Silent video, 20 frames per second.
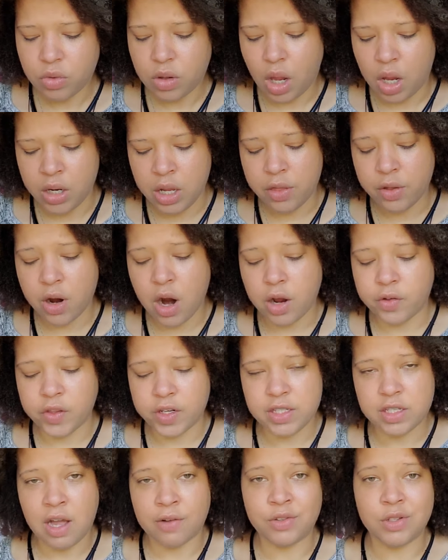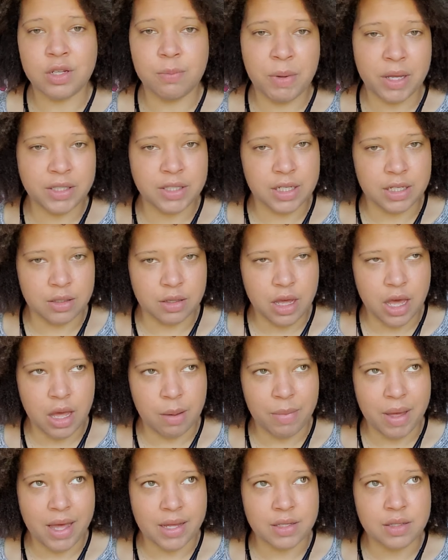Another card that is often depicted
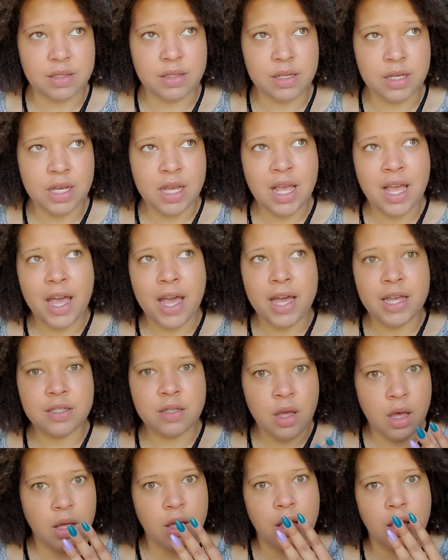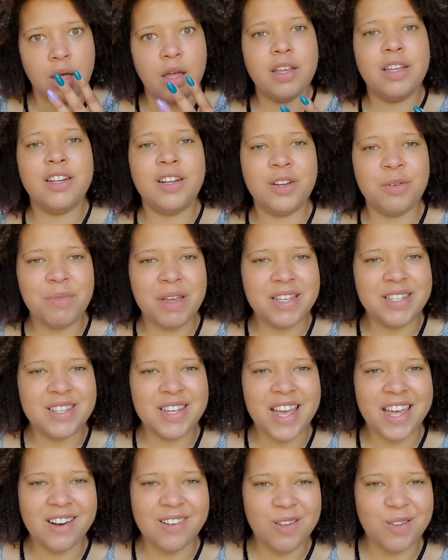as it makes you
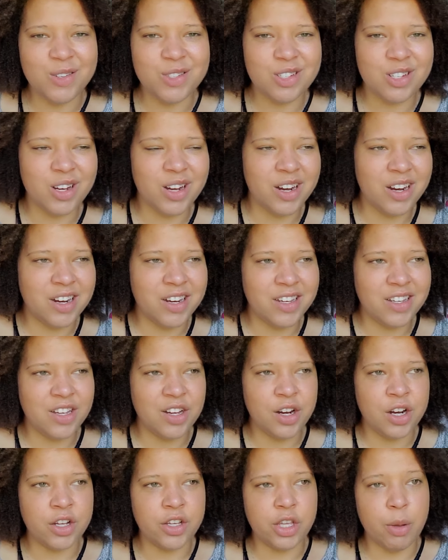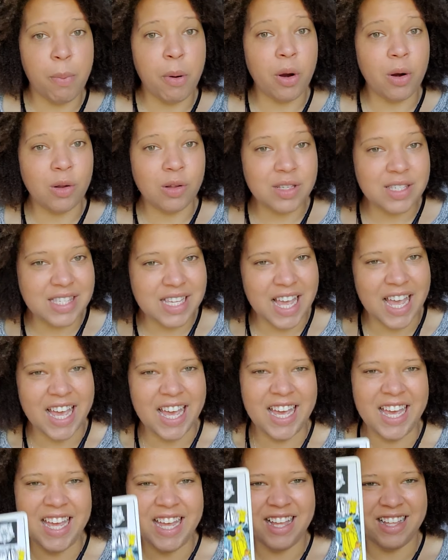kind of hold your pearls
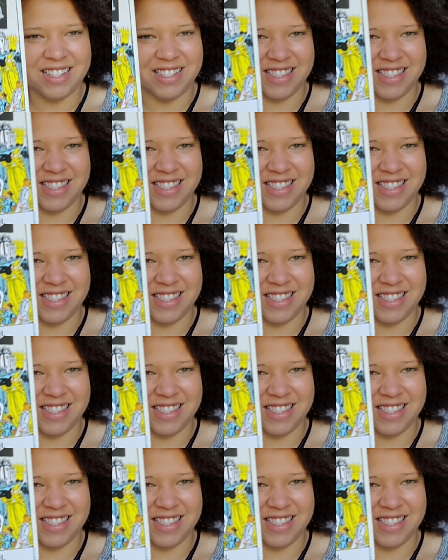is